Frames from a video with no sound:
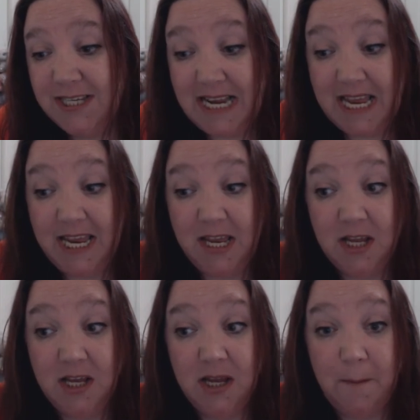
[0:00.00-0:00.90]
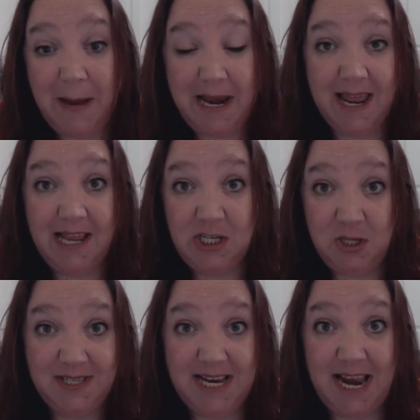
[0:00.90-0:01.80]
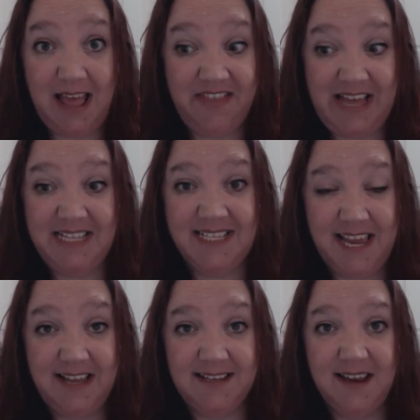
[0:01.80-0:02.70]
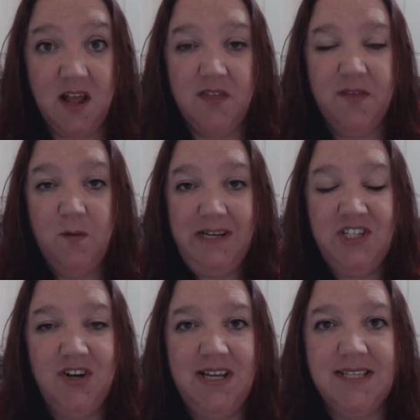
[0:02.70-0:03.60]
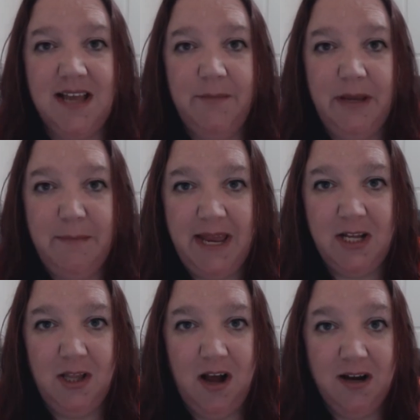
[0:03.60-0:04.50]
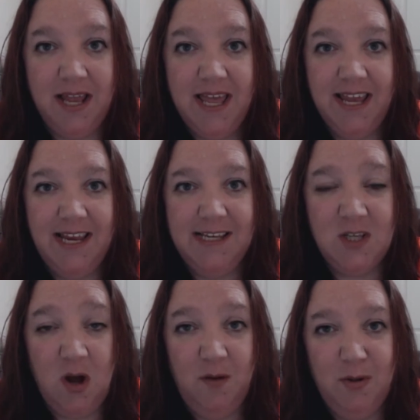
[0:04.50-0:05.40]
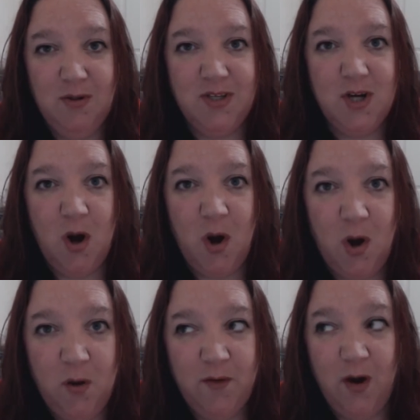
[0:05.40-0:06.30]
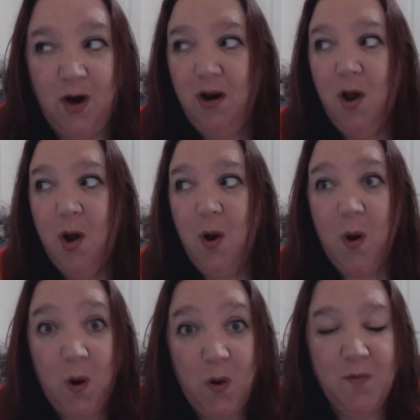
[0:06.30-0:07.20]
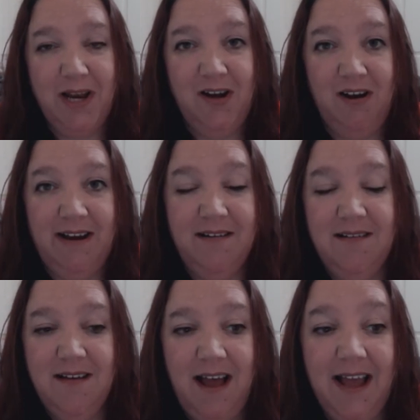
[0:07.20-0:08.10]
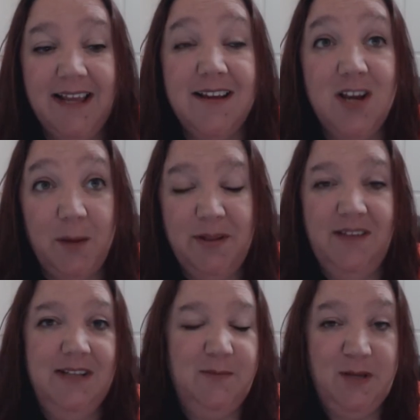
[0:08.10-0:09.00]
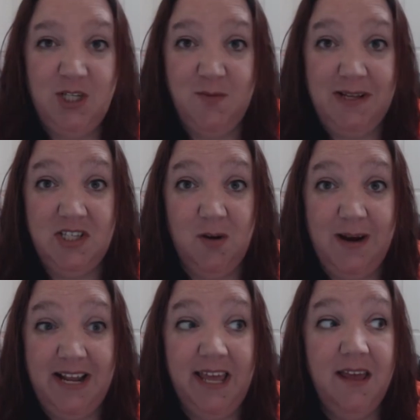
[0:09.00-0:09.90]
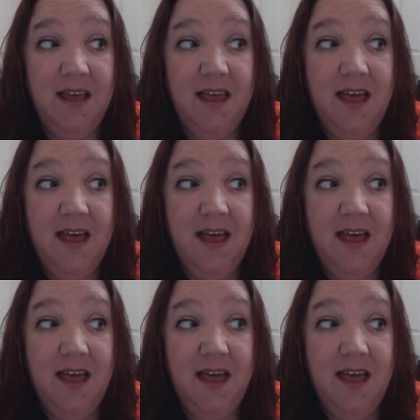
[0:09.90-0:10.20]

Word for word: today, Monday, Tuesday, that's it. The winter is coming, make along is almost over. Oh my God. I cannot believe it's been two months already.